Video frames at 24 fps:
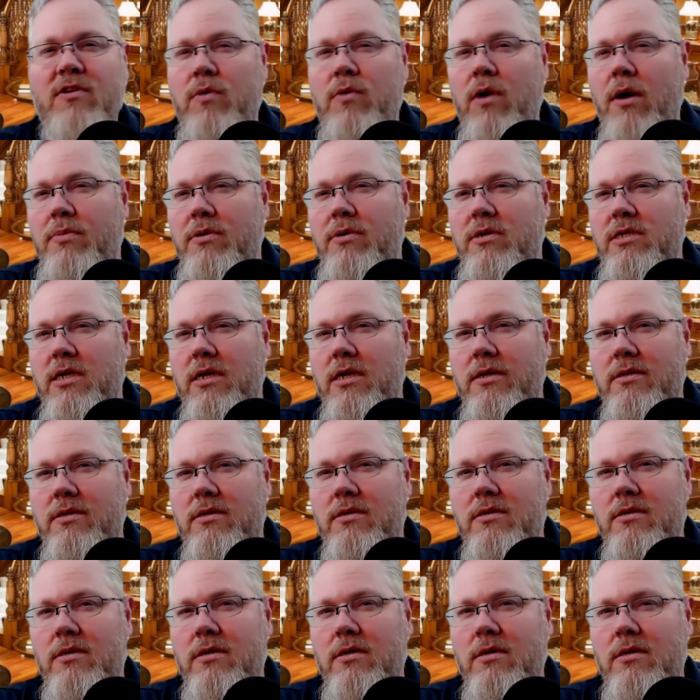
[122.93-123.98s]
it
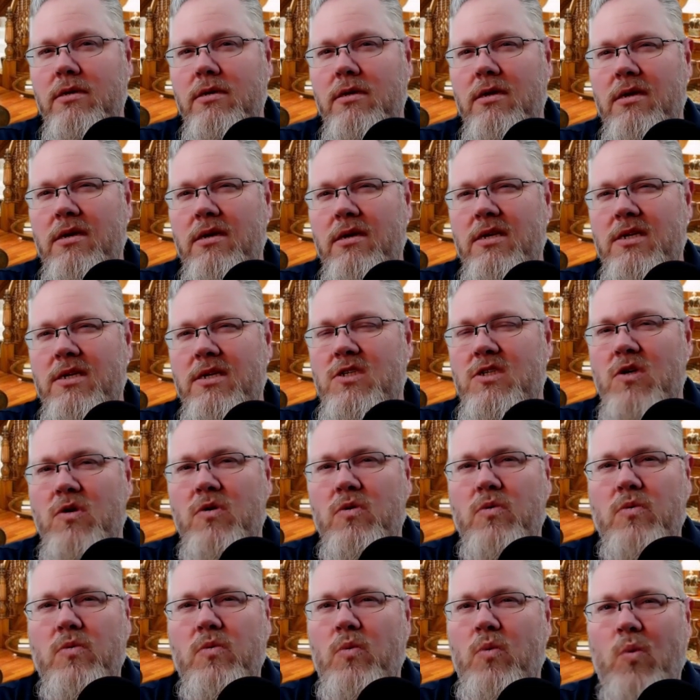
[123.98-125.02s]
represents.
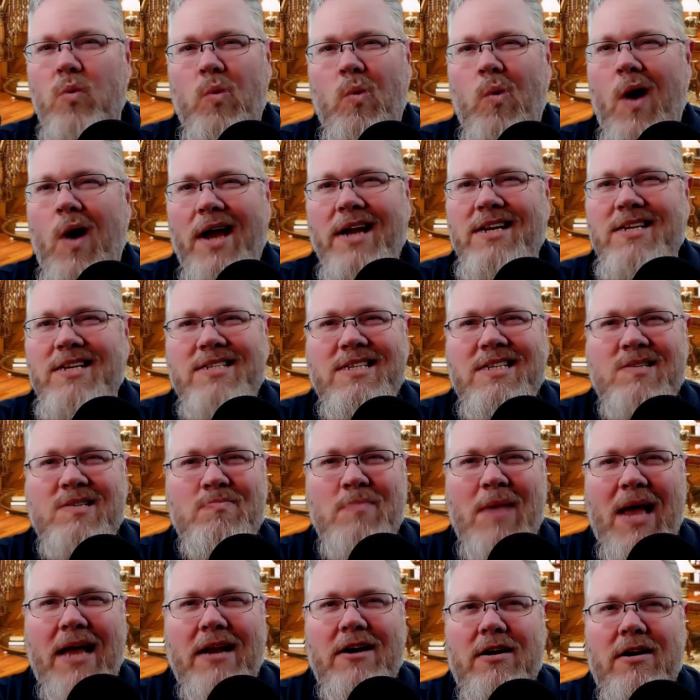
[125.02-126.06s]
So, why does this
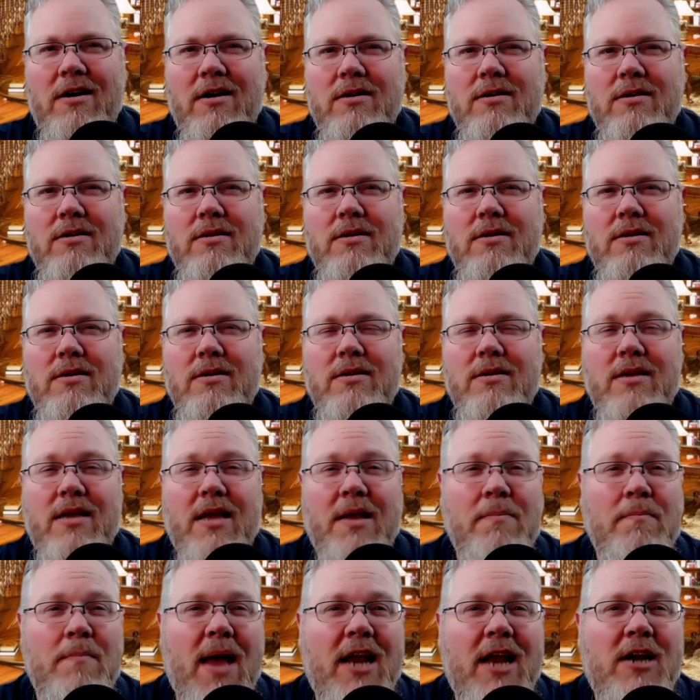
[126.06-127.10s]
matter?
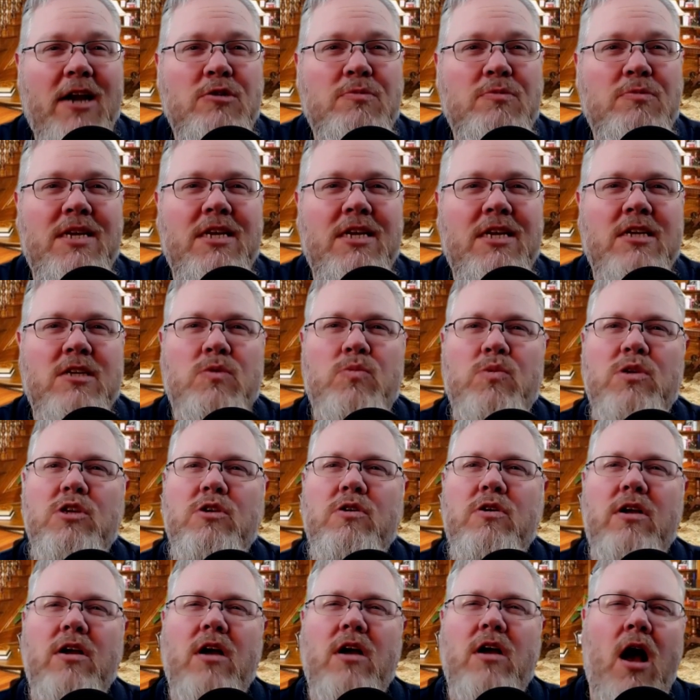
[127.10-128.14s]
It matters because when you
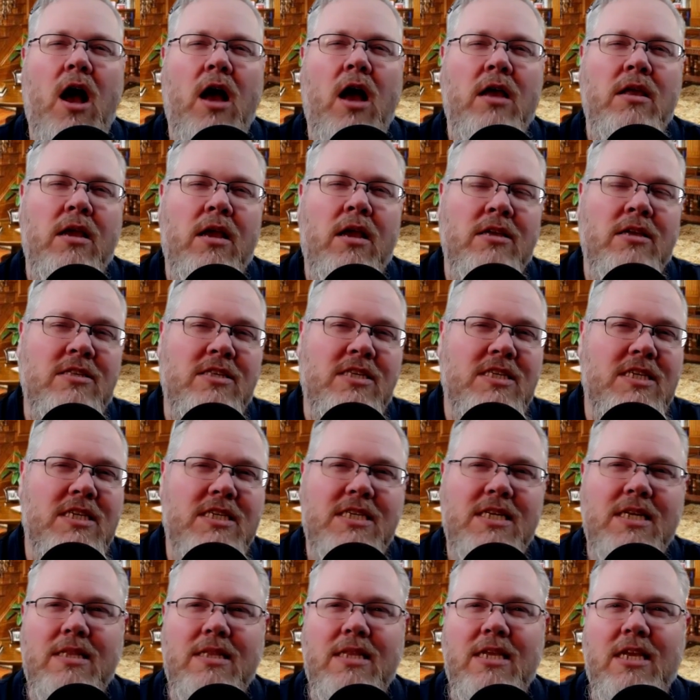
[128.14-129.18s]
con-
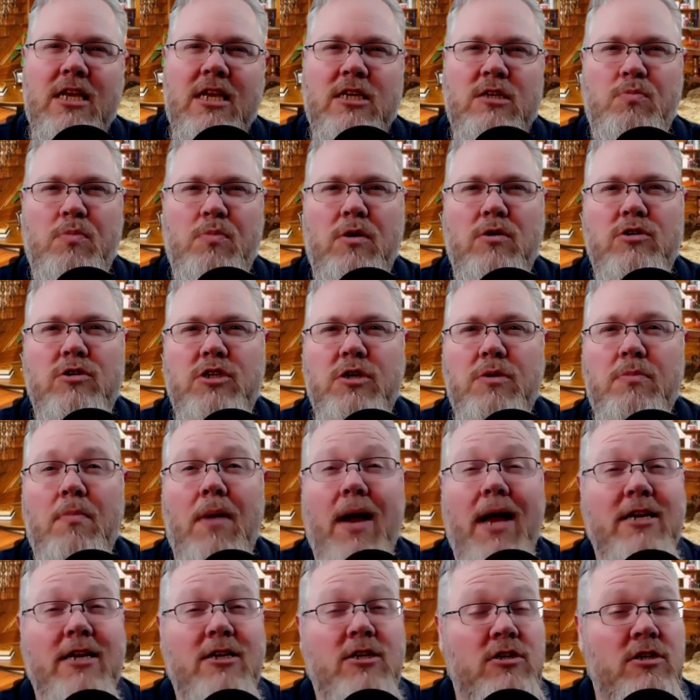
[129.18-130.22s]
consistently expose your
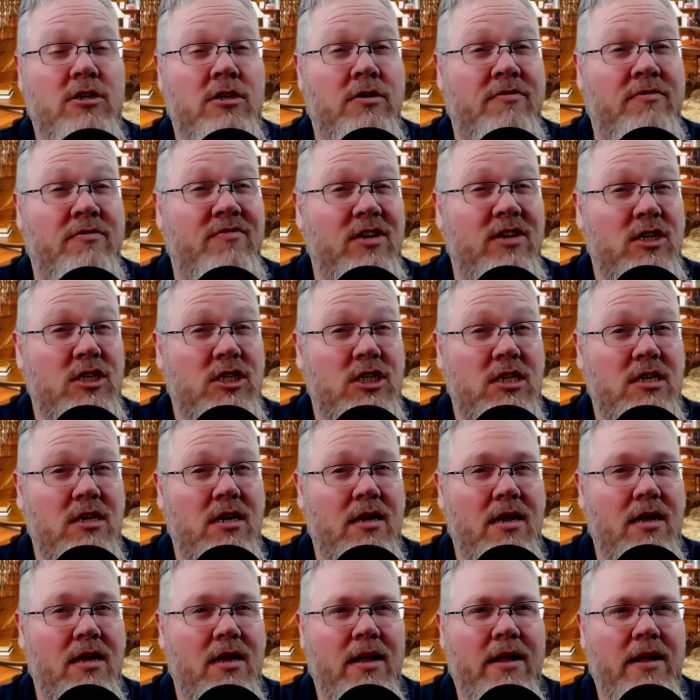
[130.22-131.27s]
mind to your vision,
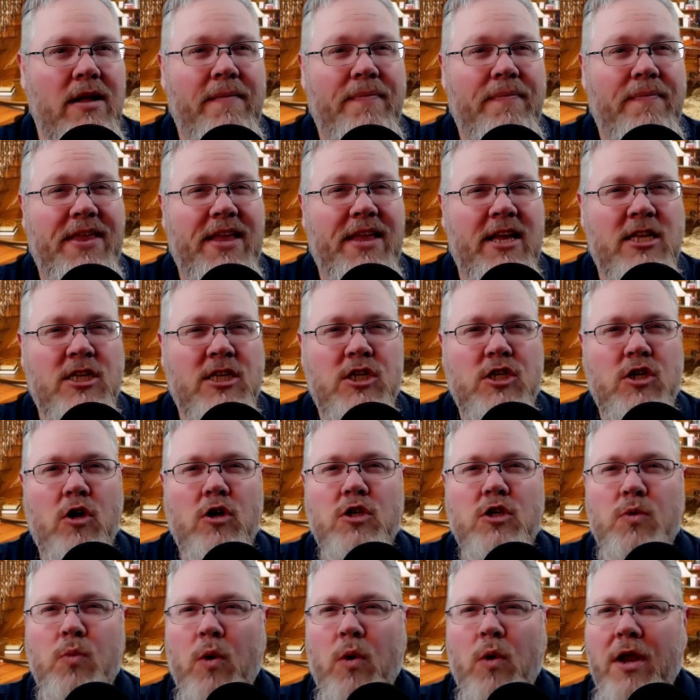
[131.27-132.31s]
it
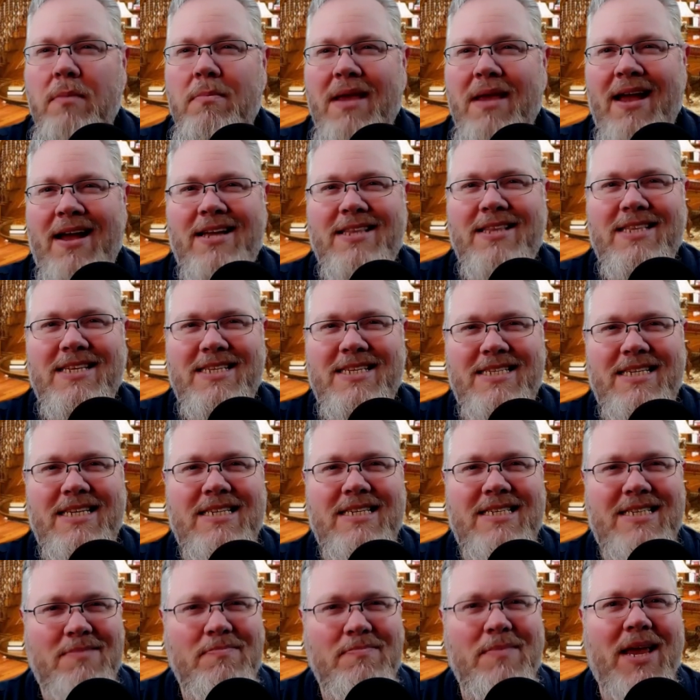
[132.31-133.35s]
starts working behind the
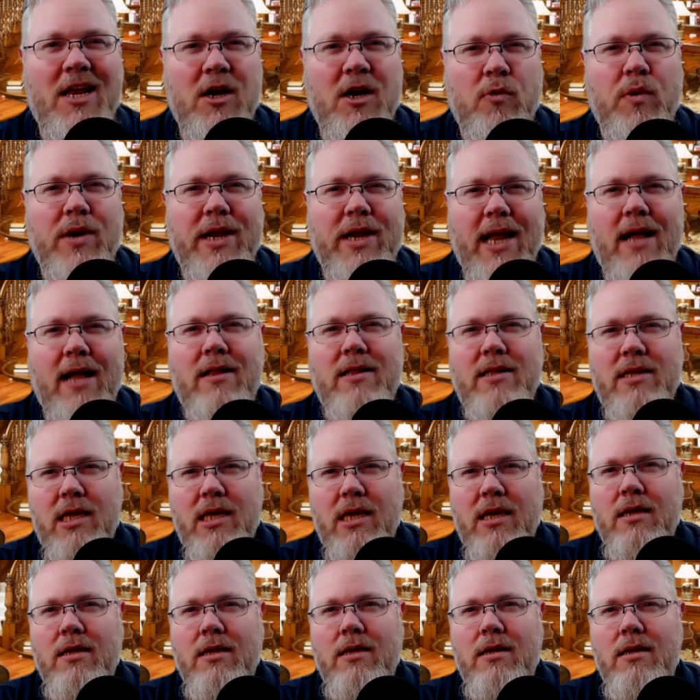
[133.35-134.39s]
scenes to make it a
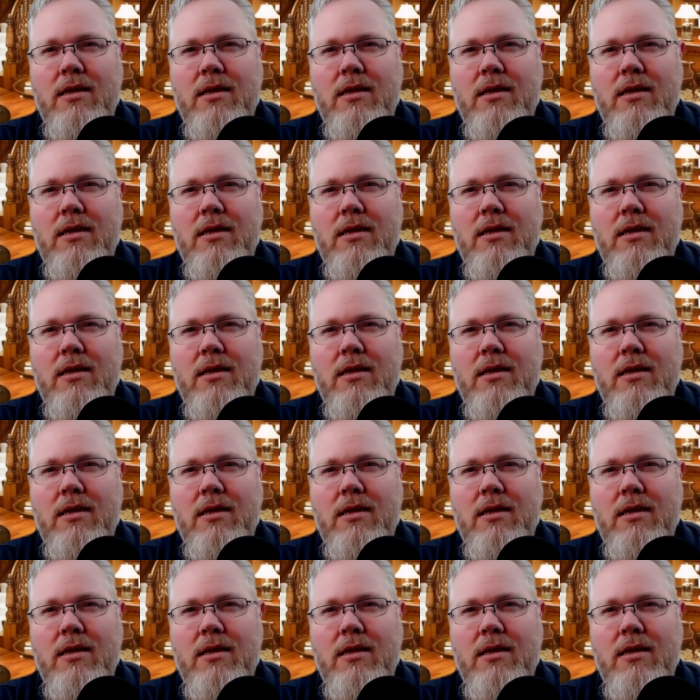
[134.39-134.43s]
reality.